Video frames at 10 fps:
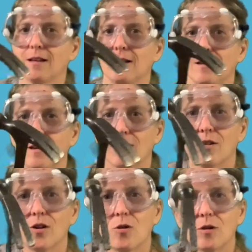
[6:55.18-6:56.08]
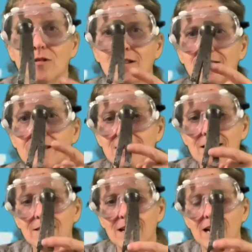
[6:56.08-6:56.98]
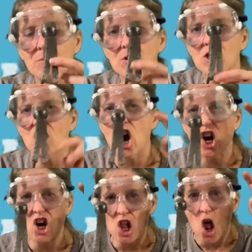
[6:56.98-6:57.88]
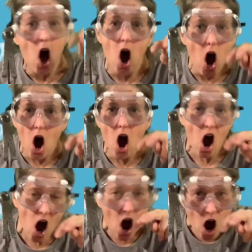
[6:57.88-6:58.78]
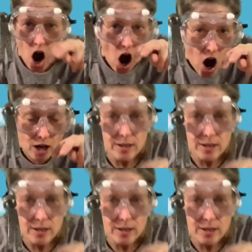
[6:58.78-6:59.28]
do you ever notice this thing on the hammer? The claw.